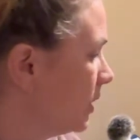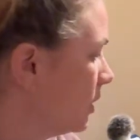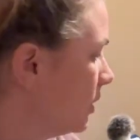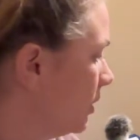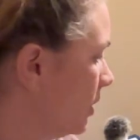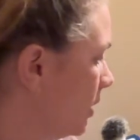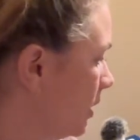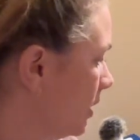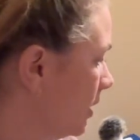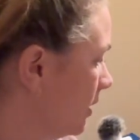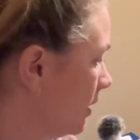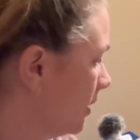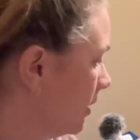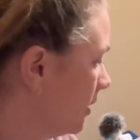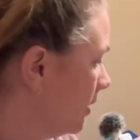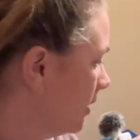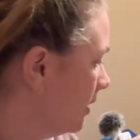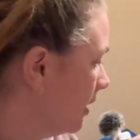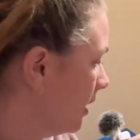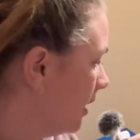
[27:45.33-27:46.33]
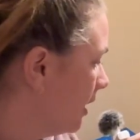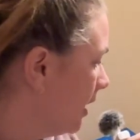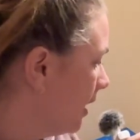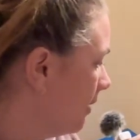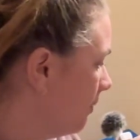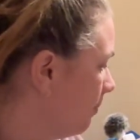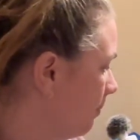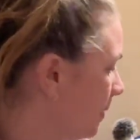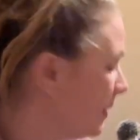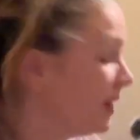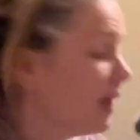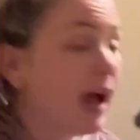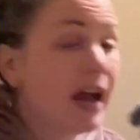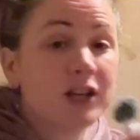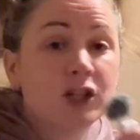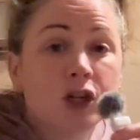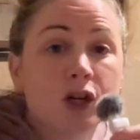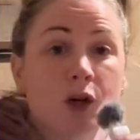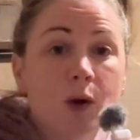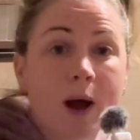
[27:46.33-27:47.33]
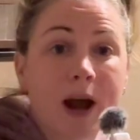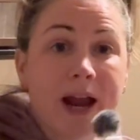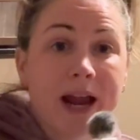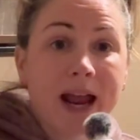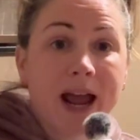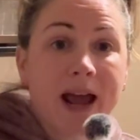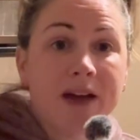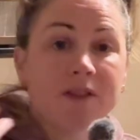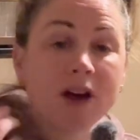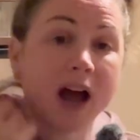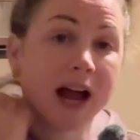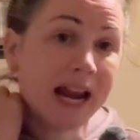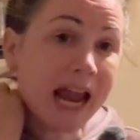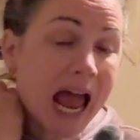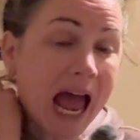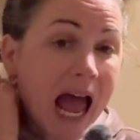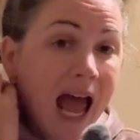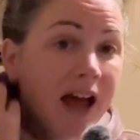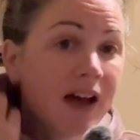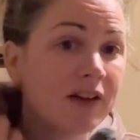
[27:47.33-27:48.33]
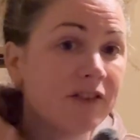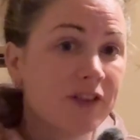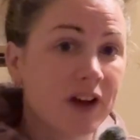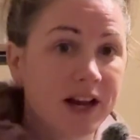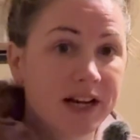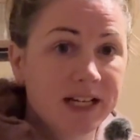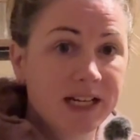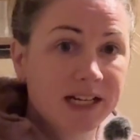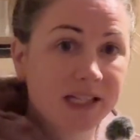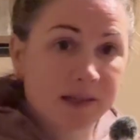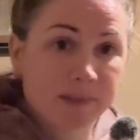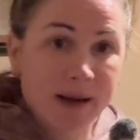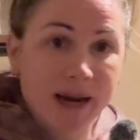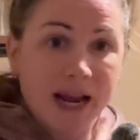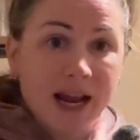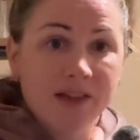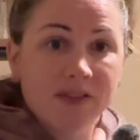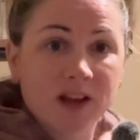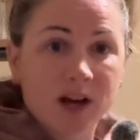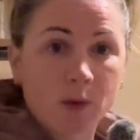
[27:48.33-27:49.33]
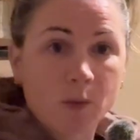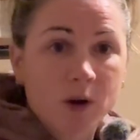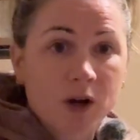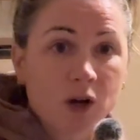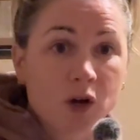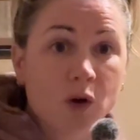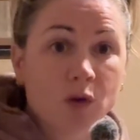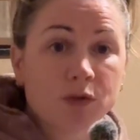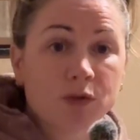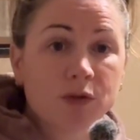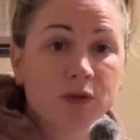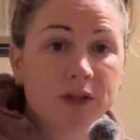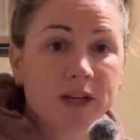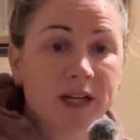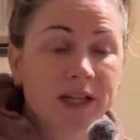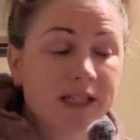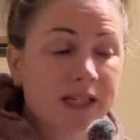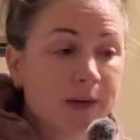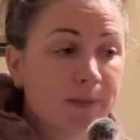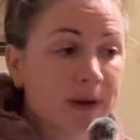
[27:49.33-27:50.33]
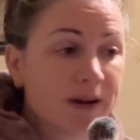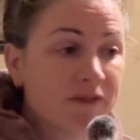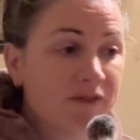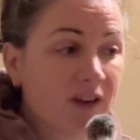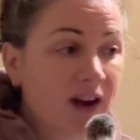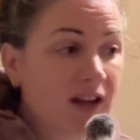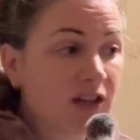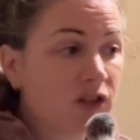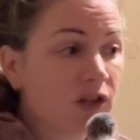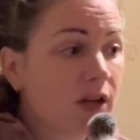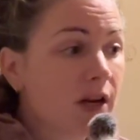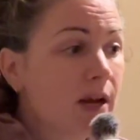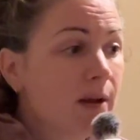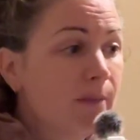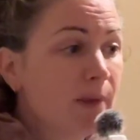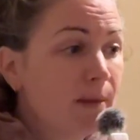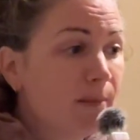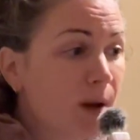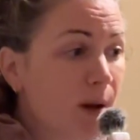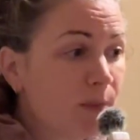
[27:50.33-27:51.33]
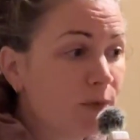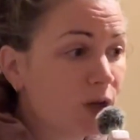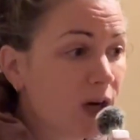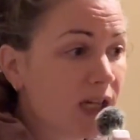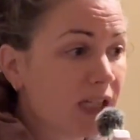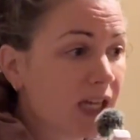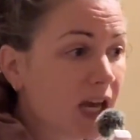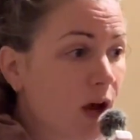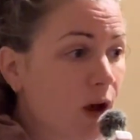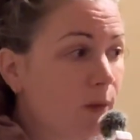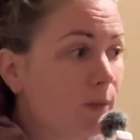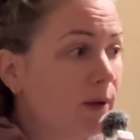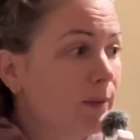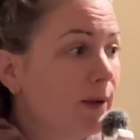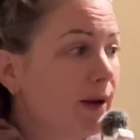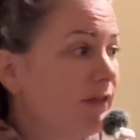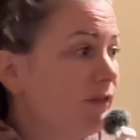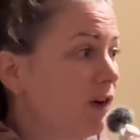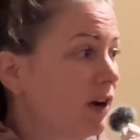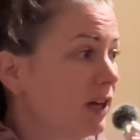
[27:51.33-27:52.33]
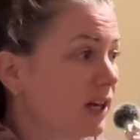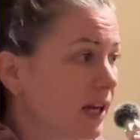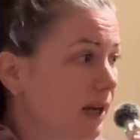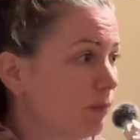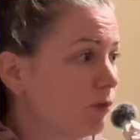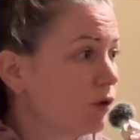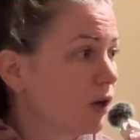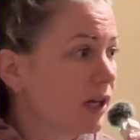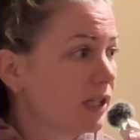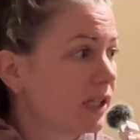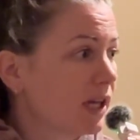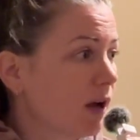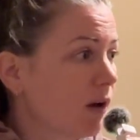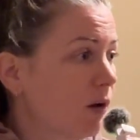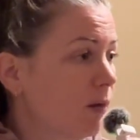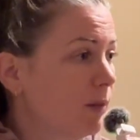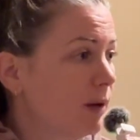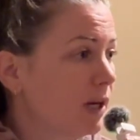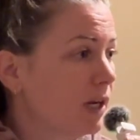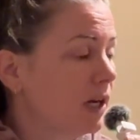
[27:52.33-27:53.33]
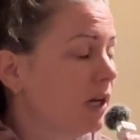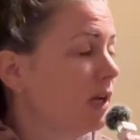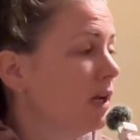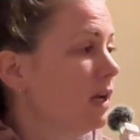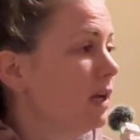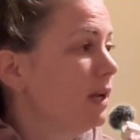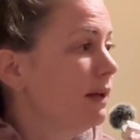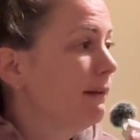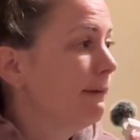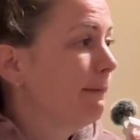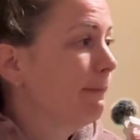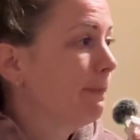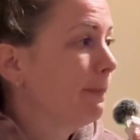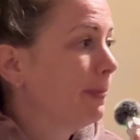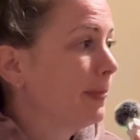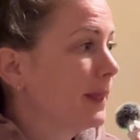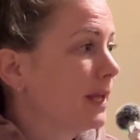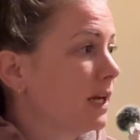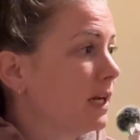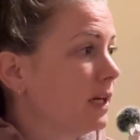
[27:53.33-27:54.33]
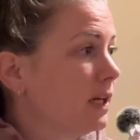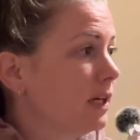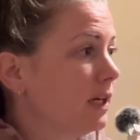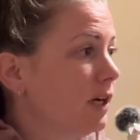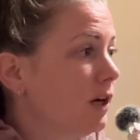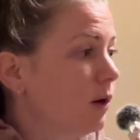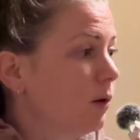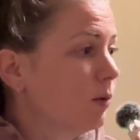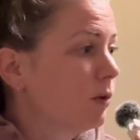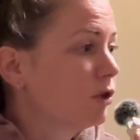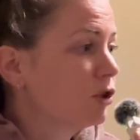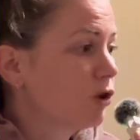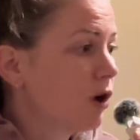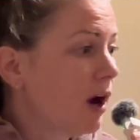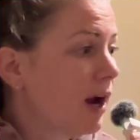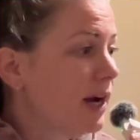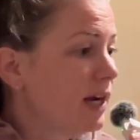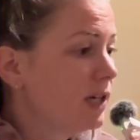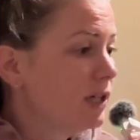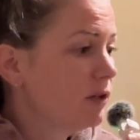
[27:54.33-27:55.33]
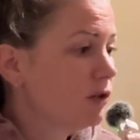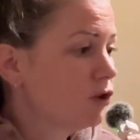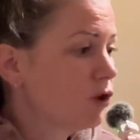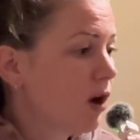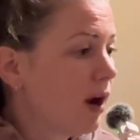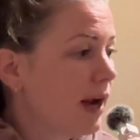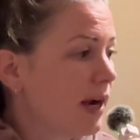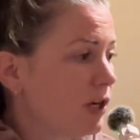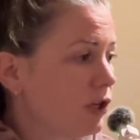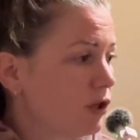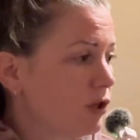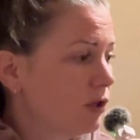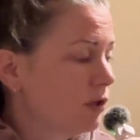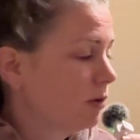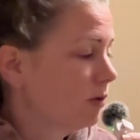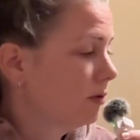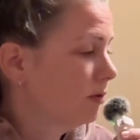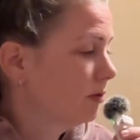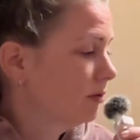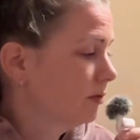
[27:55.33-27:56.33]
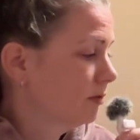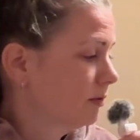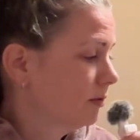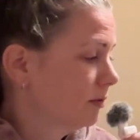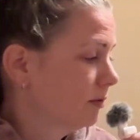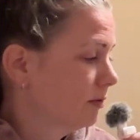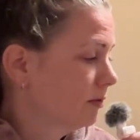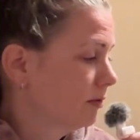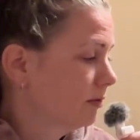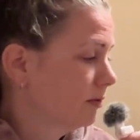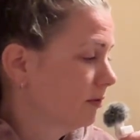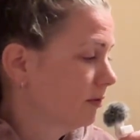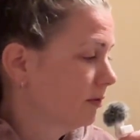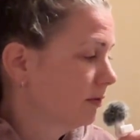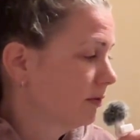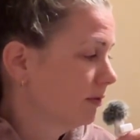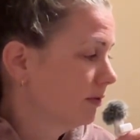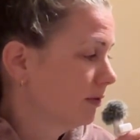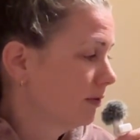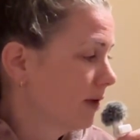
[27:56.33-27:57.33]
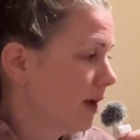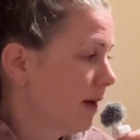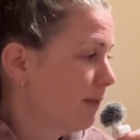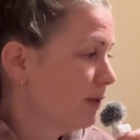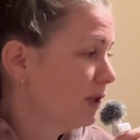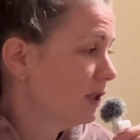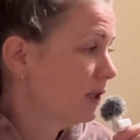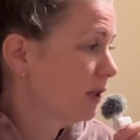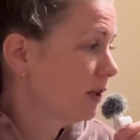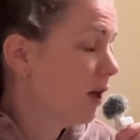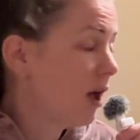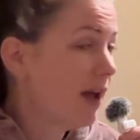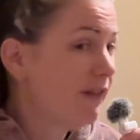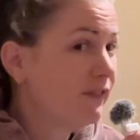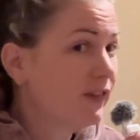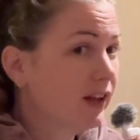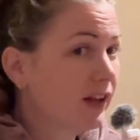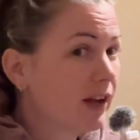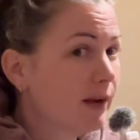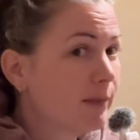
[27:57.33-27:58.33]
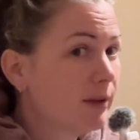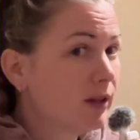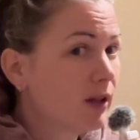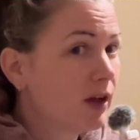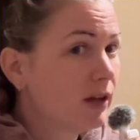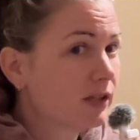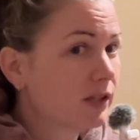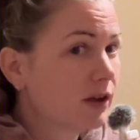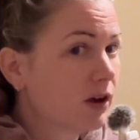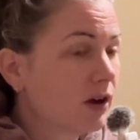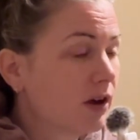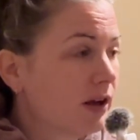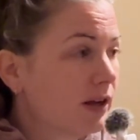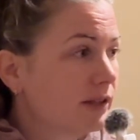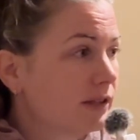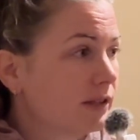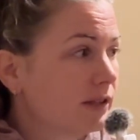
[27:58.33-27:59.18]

So, but I do. I have ideas in my head that I want to go through things. And my mom tries to help me. My friend Kim tries to help me. You know, we're trying to. I feel like I'm a lost cause.